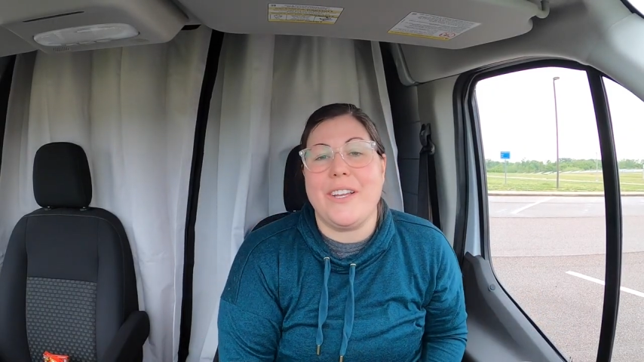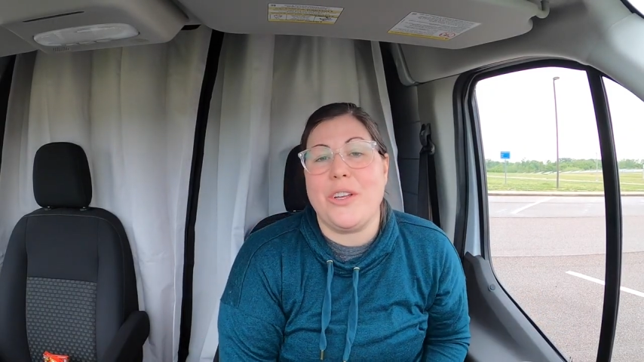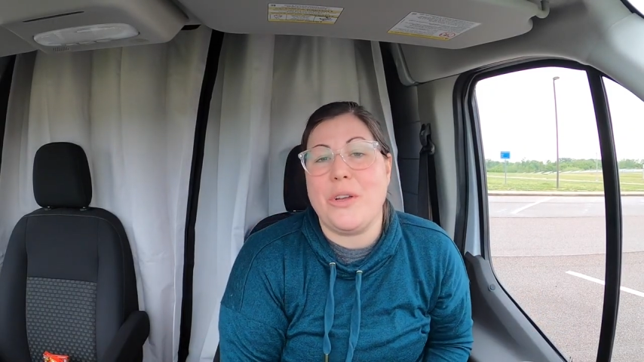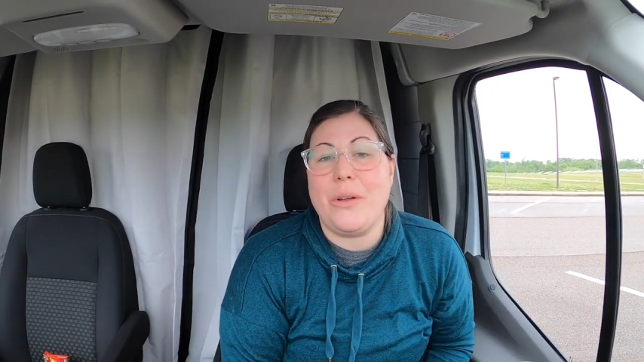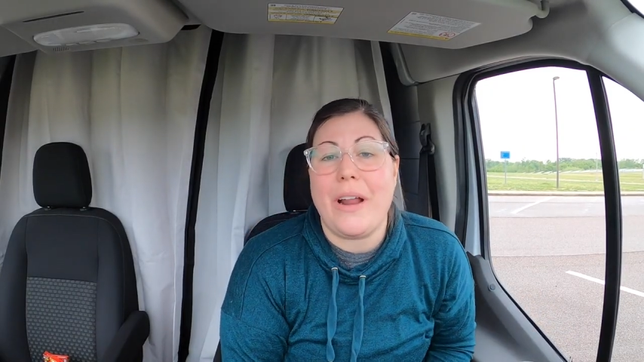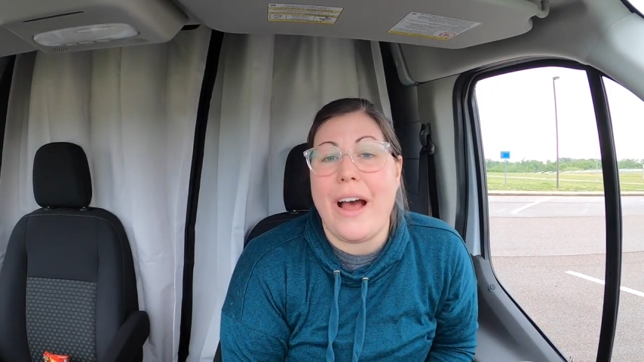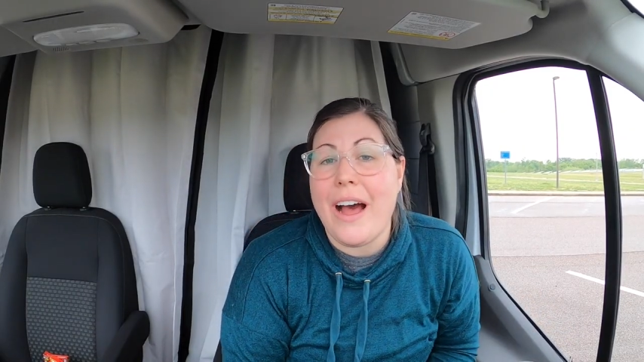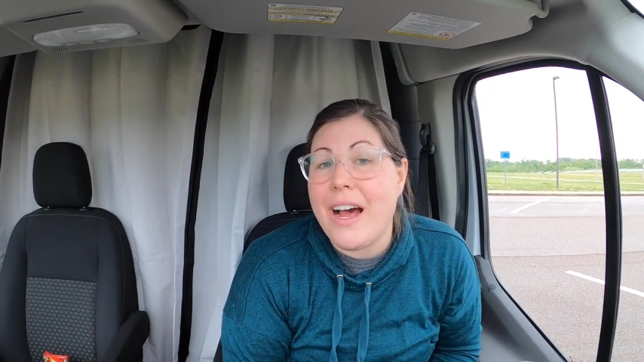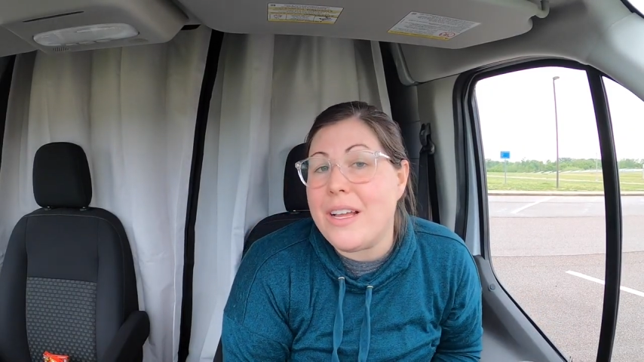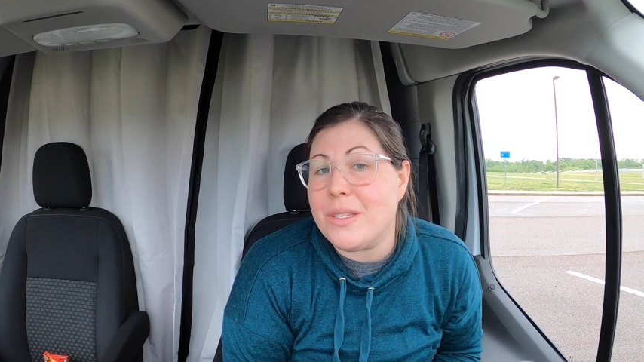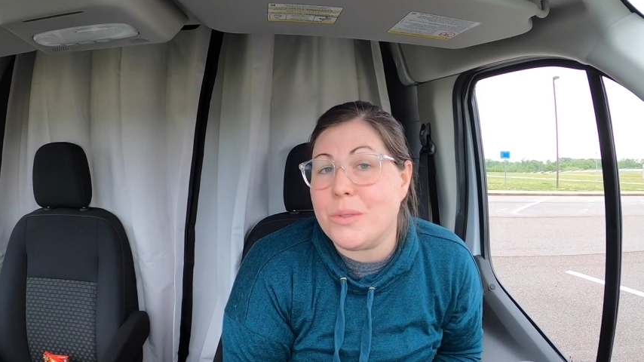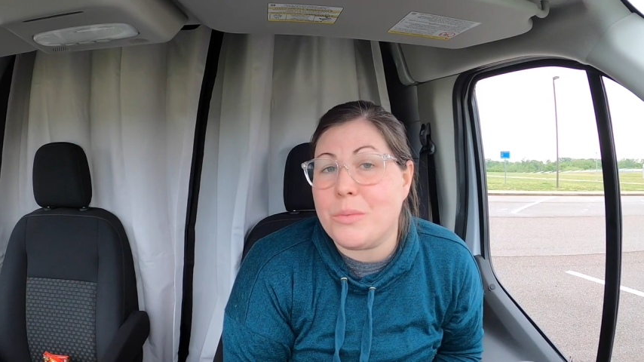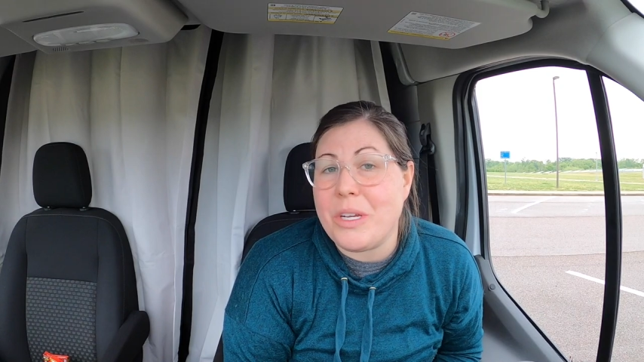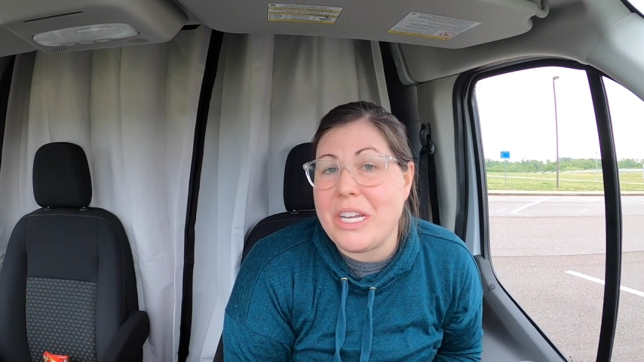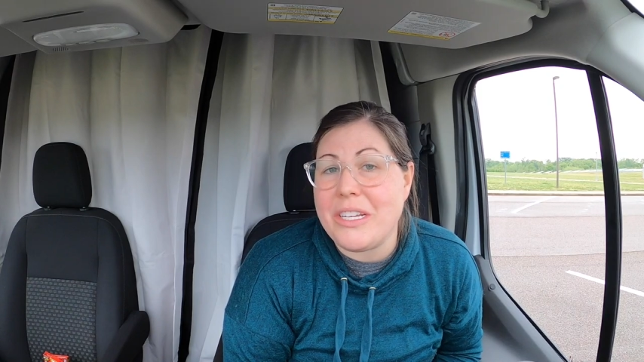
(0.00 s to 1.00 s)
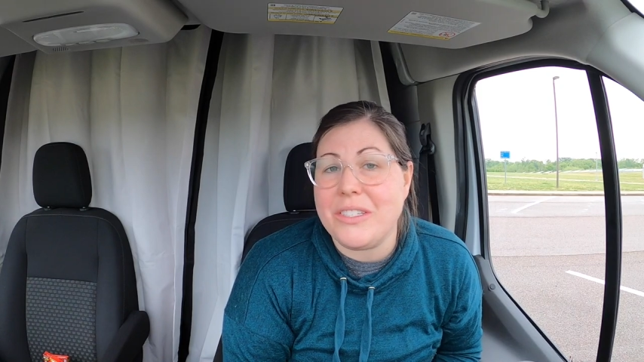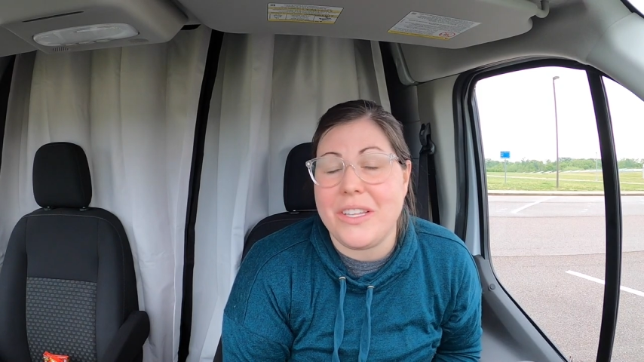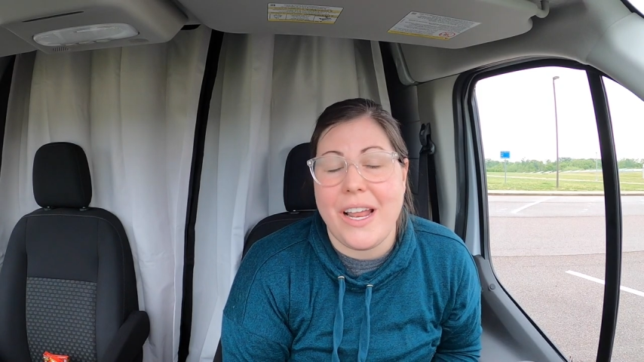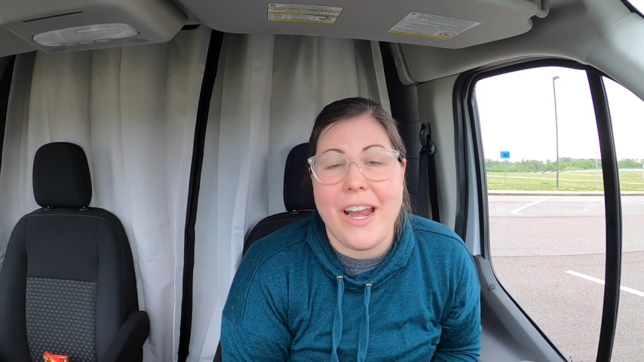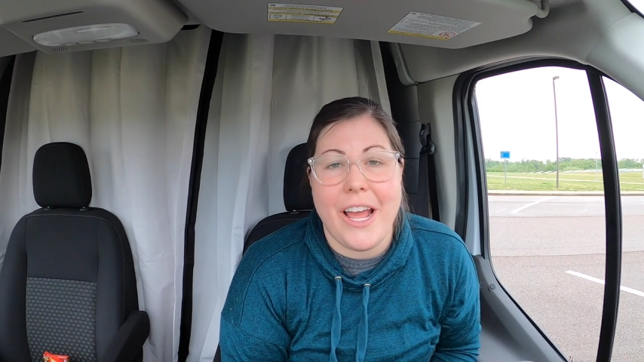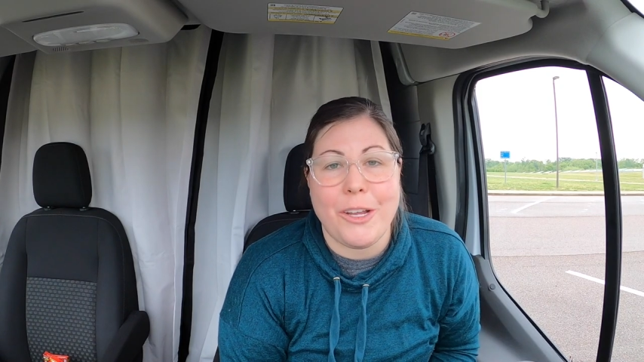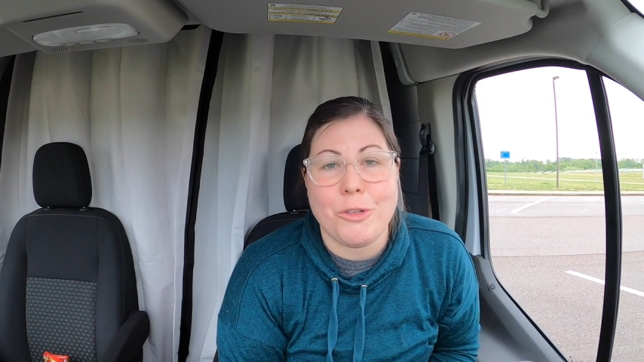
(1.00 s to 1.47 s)
can go to Hot Springs
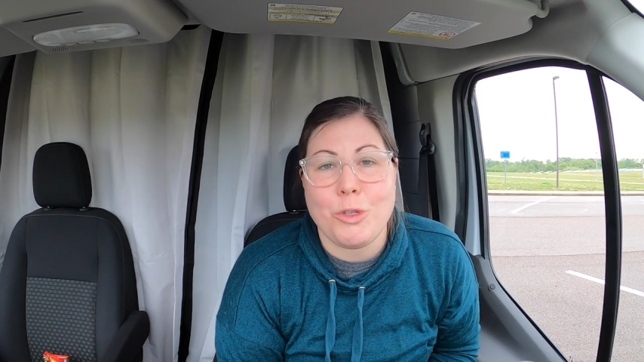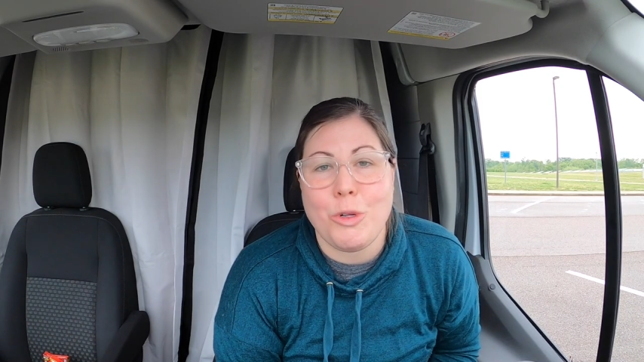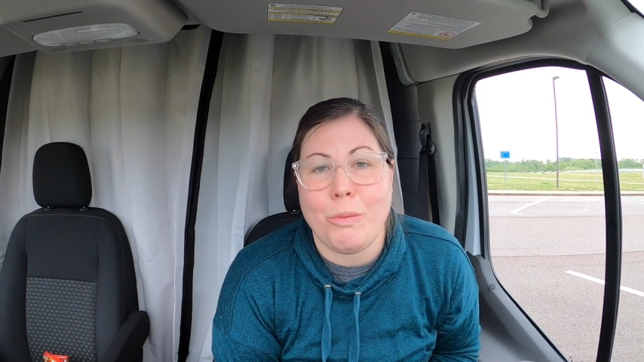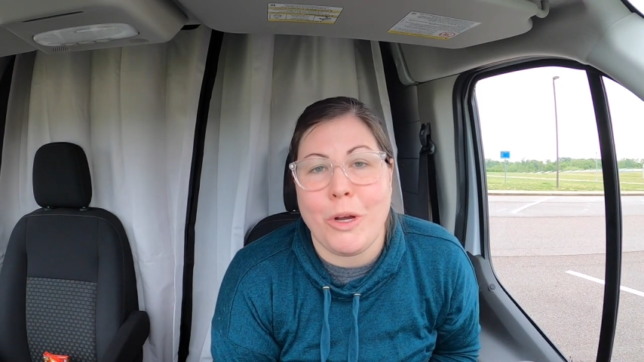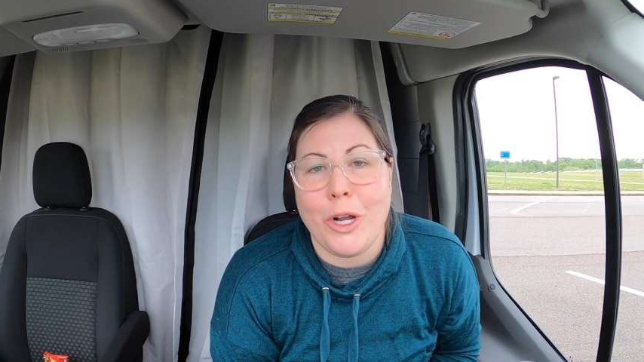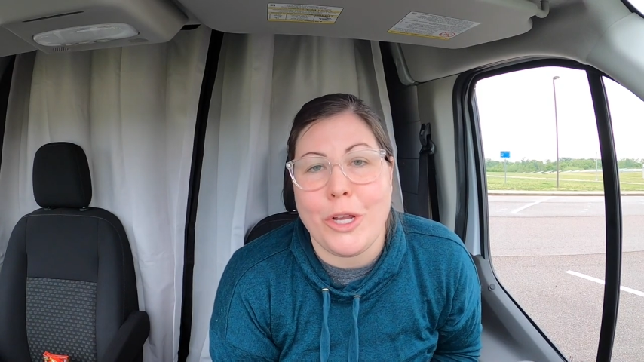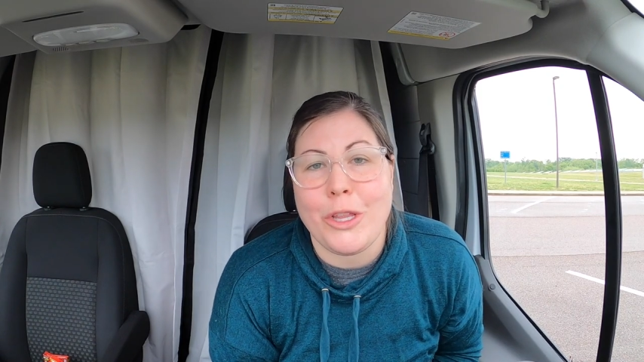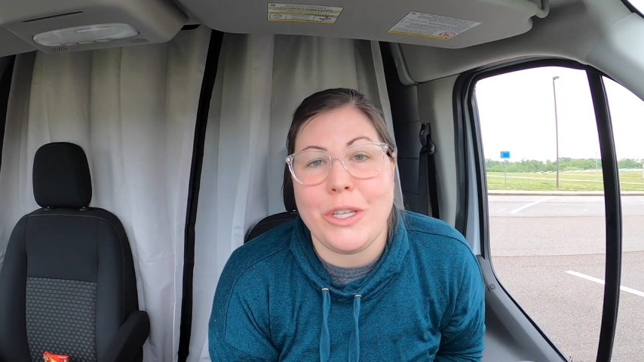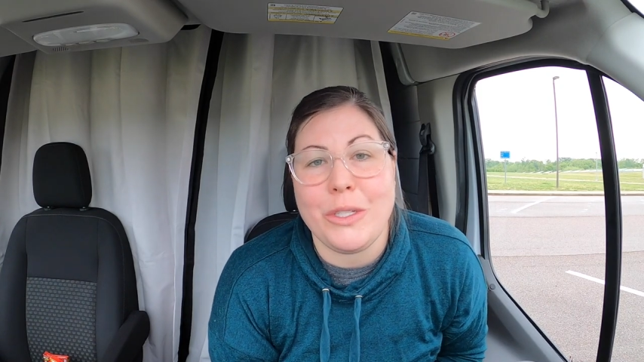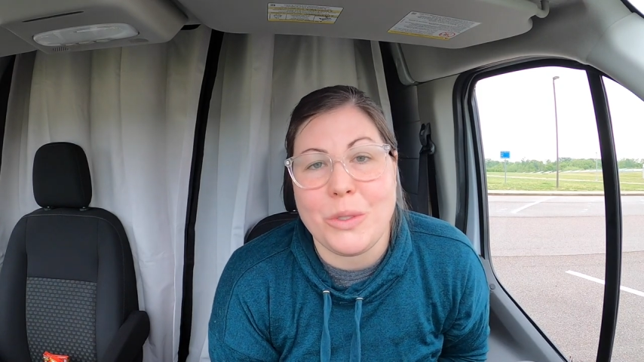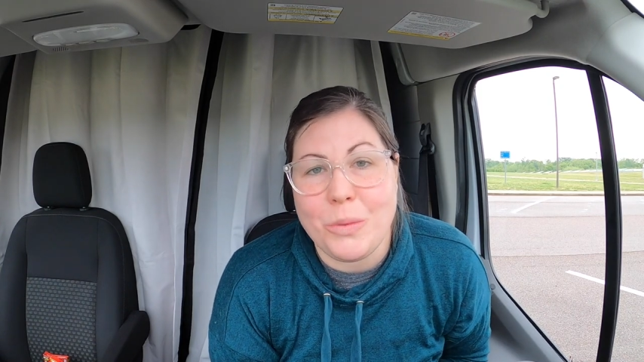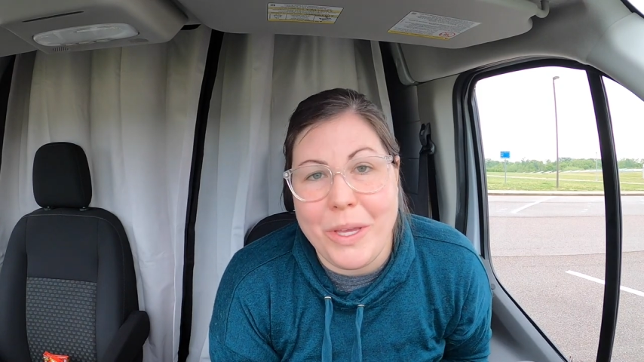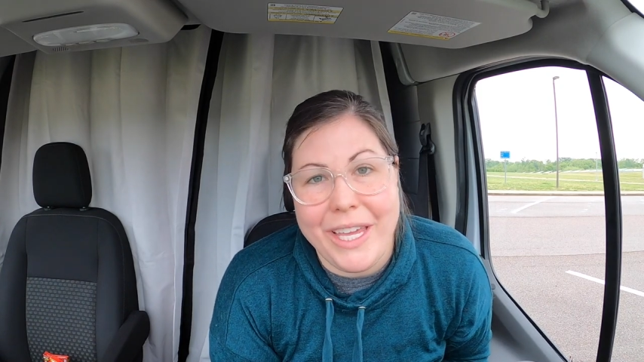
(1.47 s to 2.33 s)
National Park this